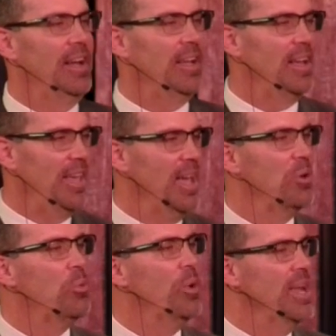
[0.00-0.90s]
I, I
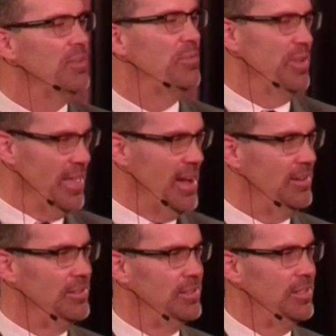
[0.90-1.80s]
can't wait for
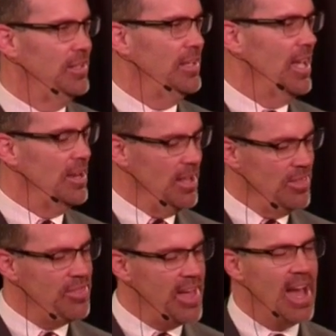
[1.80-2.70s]
that. And
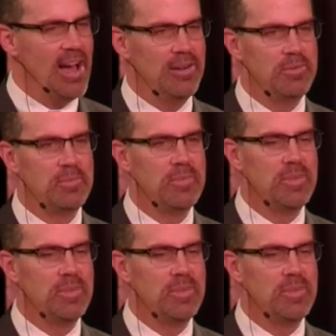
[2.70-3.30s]
in that,